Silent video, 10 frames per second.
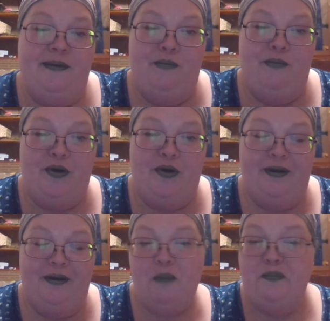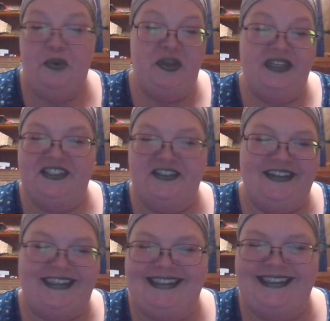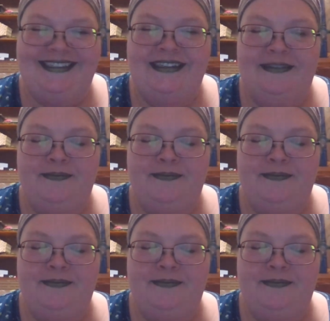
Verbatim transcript: more boisterous,